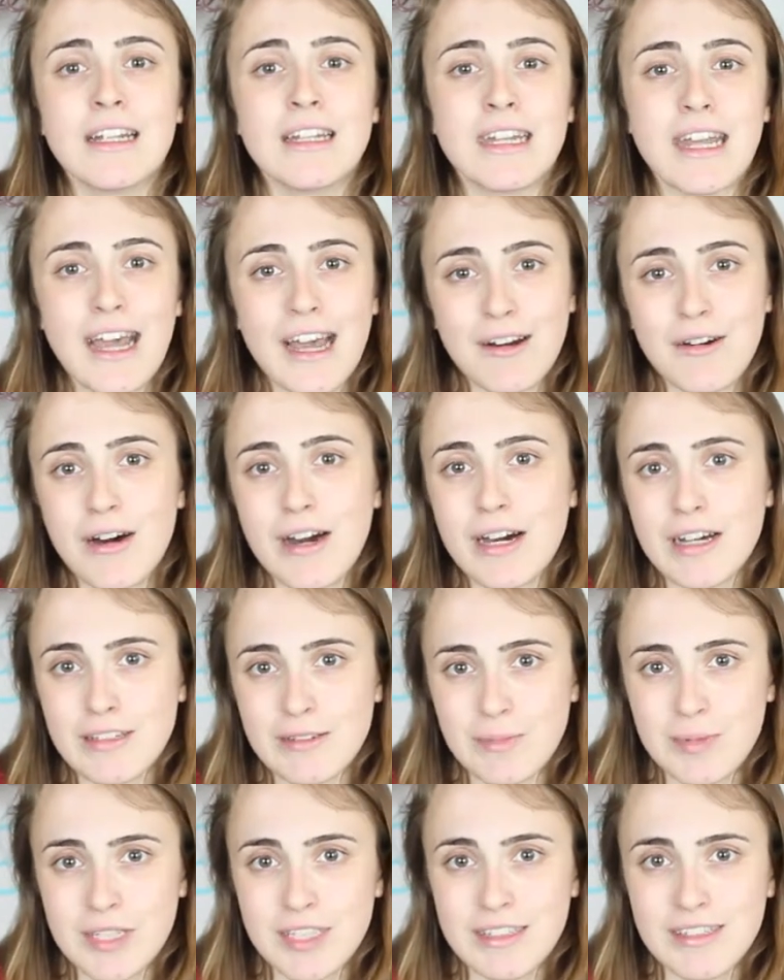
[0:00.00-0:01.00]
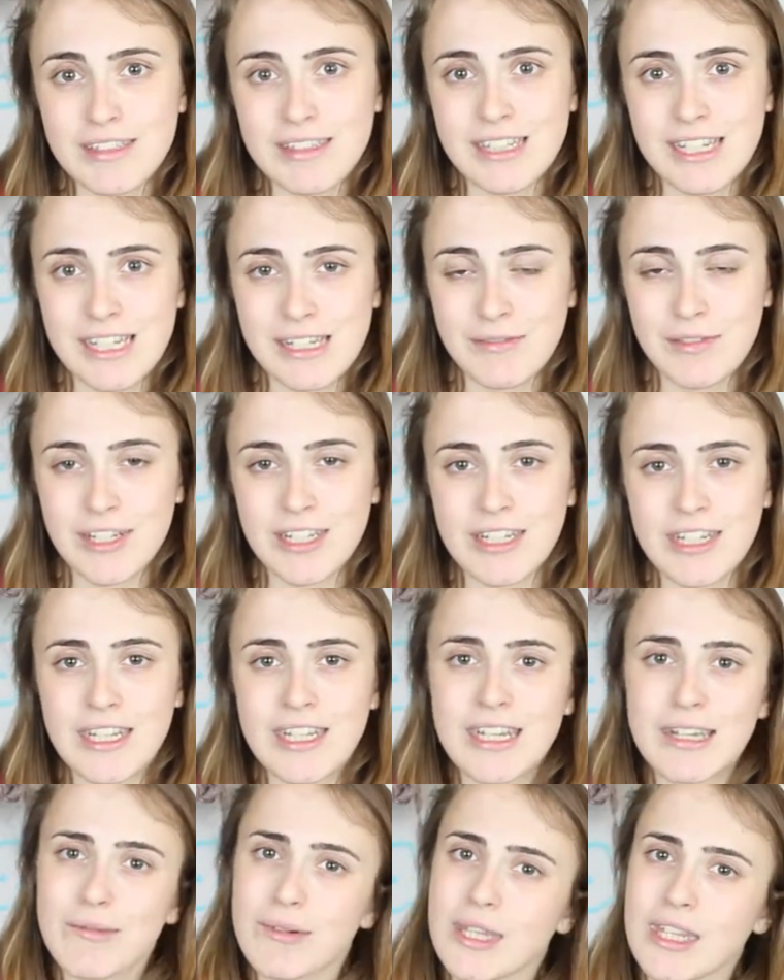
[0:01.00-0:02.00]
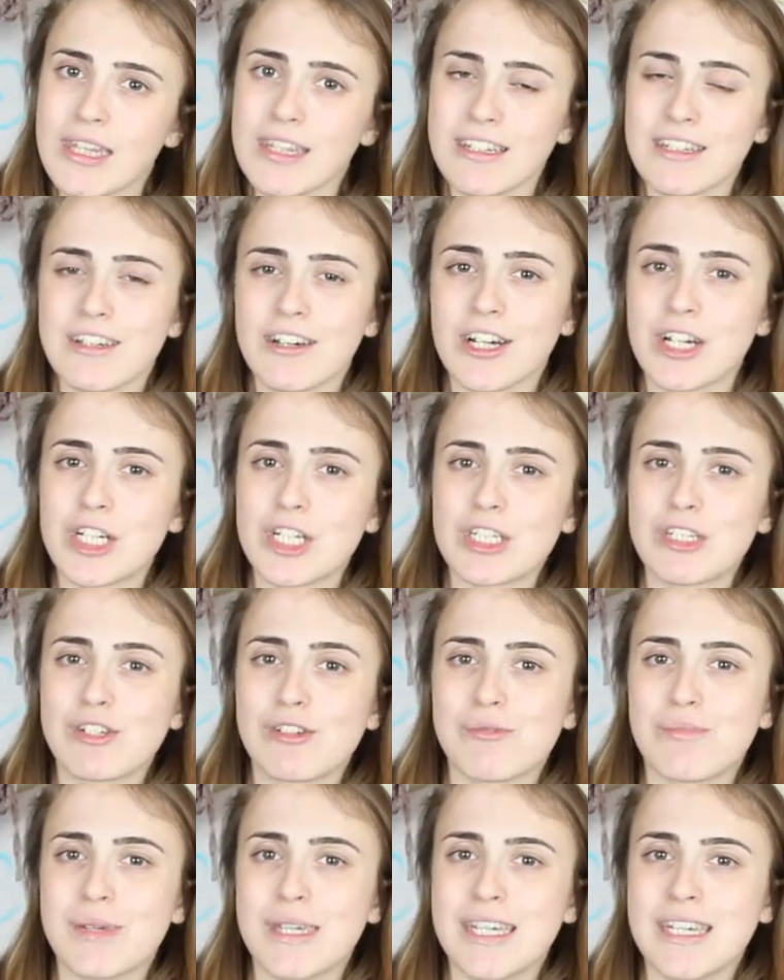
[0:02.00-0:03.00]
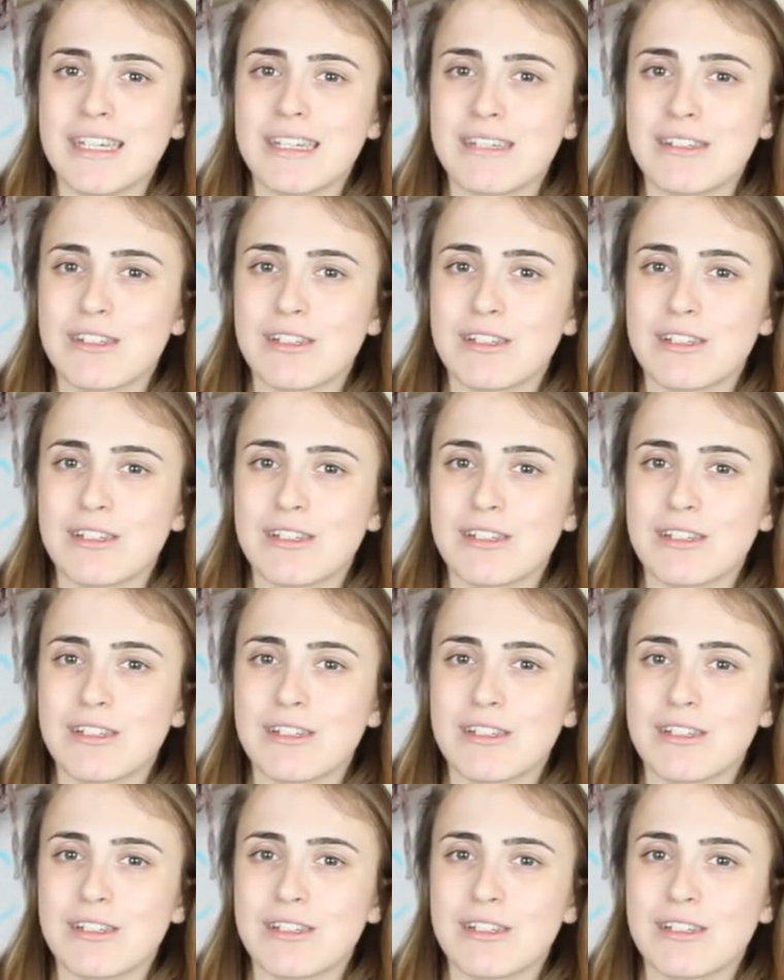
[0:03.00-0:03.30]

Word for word: now husband Steven, he really encouraged me